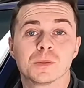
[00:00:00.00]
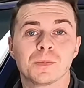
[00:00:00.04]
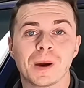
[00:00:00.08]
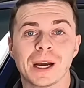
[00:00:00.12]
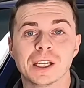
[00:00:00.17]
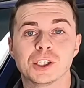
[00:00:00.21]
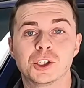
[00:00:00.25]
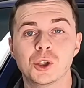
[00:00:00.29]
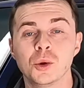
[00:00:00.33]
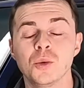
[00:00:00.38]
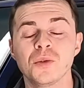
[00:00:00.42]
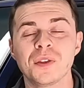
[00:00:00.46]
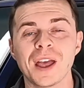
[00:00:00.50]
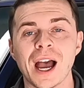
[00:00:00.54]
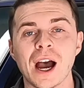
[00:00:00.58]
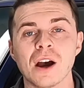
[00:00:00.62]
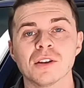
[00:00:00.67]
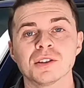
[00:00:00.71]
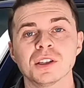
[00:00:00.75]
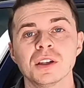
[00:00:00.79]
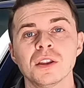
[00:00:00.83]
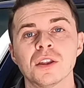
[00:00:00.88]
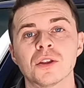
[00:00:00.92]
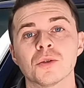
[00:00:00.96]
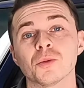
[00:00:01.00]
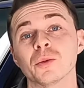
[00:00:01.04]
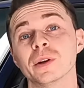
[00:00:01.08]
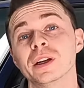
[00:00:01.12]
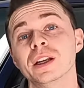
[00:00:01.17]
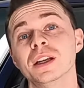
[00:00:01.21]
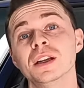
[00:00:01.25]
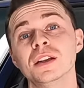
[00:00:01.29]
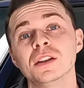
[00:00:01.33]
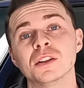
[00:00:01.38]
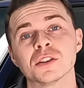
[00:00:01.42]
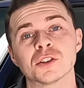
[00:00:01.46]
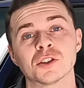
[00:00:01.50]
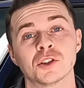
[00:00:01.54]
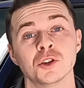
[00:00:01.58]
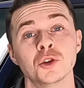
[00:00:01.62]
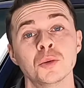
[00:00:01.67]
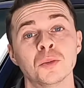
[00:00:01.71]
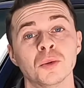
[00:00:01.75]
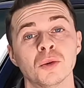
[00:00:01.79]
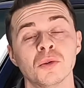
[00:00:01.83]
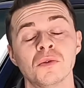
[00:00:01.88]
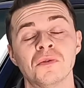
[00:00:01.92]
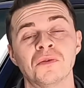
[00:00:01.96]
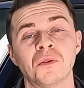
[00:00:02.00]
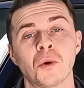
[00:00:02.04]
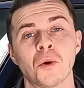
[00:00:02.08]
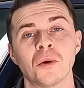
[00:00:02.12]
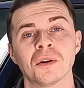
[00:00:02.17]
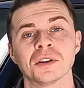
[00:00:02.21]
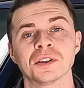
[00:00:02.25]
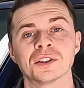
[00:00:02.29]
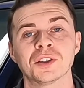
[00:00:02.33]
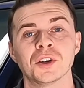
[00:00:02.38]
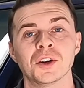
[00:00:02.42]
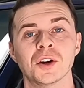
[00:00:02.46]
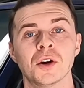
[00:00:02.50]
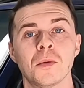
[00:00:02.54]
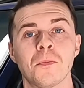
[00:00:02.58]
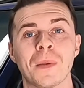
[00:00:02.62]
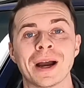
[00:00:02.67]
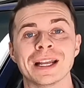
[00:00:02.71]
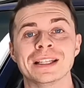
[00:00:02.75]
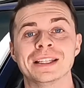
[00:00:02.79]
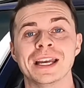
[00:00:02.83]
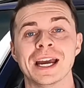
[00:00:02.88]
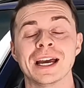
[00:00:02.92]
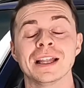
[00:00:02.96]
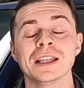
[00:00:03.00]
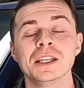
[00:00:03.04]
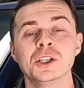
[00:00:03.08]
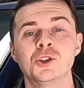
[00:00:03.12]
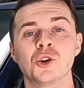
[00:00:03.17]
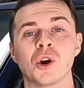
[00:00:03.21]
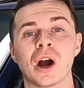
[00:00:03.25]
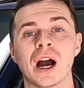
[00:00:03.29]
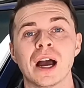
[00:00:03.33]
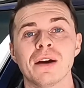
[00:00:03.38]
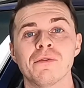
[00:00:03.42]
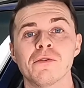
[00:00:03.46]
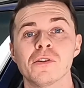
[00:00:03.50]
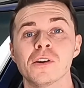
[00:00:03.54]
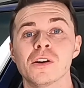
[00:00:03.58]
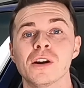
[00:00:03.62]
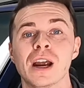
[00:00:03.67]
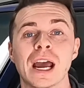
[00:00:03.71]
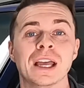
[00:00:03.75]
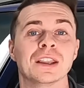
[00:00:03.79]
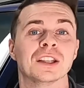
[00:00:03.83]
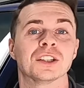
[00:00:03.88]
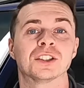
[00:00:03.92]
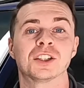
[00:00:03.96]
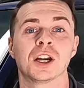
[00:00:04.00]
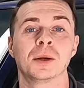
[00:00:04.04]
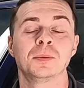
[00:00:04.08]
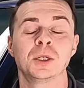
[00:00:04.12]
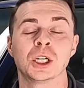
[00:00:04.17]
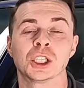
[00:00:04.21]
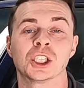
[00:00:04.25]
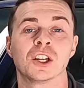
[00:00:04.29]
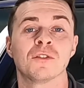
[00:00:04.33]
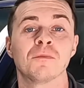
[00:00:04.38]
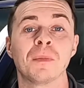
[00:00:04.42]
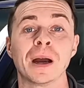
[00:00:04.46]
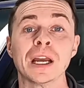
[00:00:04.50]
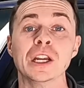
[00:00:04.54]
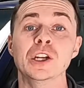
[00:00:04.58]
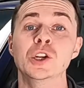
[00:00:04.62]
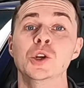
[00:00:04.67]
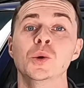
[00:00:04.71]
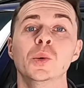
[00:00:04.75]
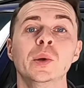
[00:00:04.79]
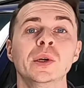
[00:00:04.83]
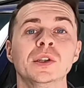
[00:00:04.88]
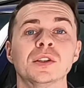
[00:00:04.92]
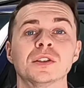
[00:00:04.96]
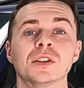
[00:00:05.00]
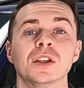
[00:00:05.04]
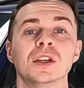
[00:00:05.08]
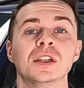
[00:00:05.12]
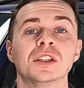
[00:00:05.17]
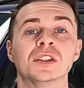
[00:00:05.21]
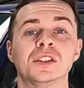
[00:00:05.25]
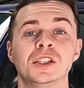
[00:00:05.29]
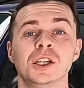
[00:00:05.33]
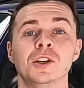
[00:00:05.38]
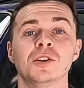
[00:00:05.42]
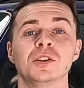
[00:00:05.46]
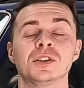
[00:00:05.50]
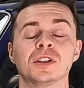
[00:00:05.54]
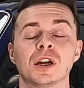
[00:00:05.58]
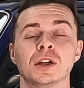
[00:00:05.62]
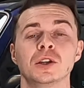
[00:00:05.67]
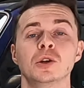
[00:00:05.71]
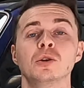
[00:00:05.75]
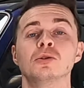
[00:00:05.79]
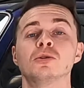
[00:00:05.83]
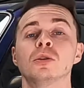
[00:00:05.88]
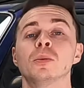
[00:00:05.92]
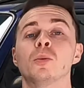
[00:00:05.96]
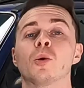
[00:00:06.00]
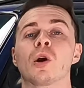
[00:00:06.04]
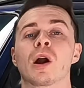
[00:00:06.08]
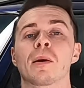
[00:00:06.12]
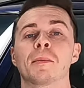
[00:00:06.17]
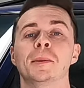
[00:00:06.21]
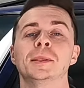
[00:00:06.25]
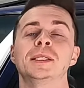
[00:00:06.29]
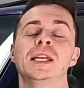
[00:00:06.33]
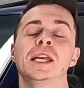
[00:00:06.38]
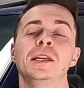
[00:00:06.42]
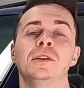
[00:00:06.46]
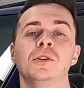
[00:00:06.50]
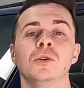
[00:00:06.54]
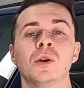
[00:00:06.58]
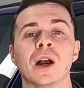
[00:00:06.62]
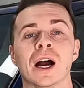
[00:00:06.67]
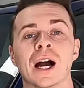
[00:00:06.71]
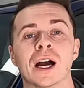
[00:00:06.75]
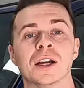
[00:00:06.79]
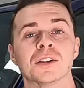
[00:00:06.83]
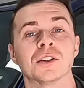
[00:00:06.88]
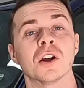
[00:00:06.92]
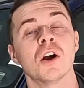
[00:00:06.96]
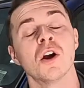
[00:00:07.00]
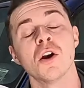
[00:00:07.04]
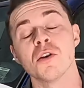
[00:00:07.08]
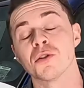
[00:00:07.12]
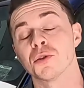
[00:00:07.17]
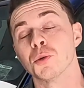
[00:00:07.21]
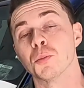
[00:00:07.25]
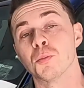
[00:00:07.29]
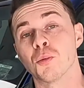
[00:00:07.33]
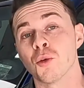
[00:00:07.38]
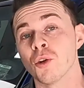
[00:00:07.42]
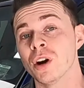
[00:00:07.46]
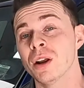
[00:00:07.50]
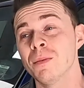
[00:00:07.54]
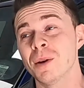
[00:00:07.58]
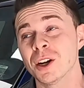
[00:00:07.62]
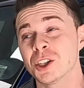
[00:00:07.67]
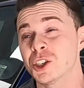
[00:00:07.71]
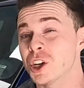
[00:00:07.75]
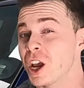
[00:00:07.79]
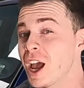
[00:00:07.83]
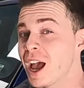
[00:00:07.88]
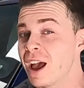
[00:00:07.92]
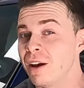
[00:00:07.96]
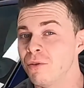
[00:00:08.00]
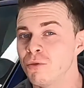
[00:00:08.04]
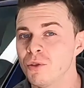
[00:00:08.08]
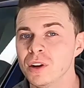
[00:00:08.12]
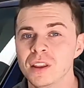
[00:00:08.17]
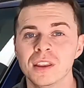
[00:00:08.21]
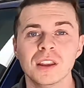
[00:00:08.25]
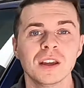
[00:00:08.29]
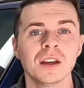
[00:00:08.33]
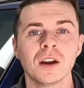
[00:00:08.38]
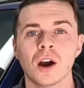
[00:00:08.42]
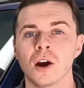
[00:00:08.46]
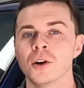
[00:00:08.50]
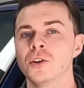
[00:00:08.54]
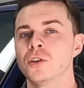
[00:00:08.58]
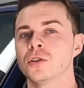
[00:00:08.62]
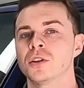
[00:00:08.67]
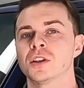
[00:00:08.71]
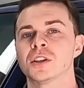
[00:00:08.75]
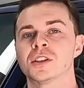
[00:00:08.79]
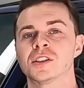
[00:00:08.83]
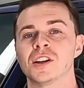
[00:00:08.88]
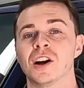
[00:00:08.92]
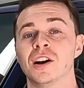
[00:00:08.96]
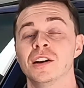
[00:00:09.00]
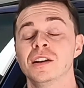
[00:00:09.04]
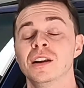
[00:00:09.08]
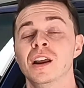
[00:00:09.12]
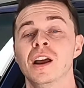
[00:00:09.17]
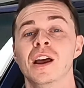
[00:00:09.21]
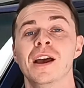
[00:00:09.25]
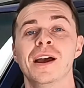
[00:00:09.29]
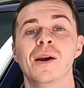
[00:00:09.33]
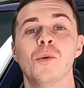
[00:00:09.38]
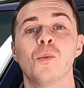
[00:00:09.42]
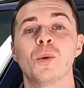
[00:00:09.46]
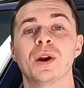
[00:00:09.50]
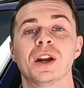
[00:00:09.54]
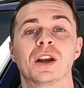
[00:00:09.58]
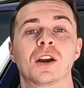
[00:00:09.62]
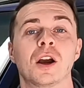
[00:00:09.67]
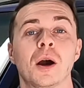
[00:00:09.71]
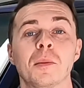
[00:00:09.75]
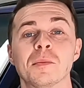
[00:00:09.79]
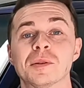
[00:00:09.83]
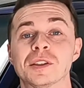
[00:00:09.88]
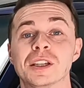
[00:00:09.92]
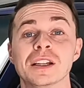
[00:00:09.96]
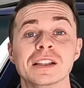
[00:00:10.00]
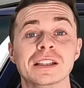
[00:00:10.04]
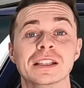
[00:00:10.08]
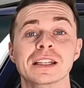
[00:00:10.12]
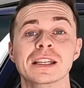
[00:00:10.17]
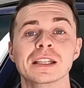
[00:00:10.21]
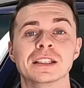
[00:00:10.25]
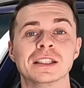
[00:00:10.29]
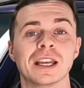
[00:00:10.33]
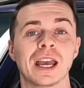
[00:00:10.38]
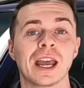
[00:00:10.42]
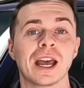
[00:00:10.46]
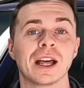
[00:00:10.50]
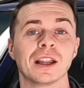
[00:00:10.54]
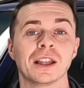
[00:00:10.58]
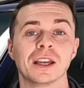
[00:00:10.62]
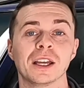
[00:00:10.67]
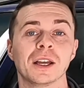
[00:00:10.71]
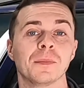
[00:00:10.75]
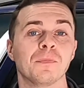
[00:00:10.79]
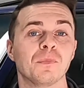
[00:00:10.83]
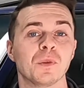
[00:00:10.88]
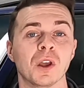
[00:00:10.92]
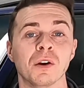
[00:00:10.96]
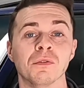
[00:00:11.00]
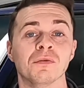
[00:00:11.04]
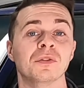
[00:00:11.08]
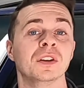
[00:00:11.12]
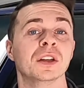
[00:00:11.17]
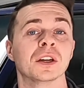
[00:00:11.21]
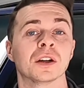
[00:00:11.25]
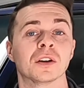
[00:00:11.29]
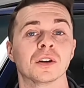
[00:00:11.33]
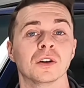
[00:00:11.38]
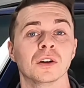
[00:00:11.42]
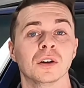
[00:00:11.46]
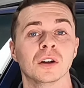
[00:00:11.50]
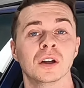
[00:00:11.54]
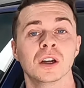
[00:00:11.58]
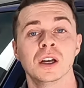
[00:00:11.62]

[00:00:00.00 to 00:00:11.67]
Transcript: 2003 Subaru Forester, my daily driver, and the subject of my newest series on YouTube where I'm going to take you guys through pretty much everything under the sun when it comes to detailing a vehicle.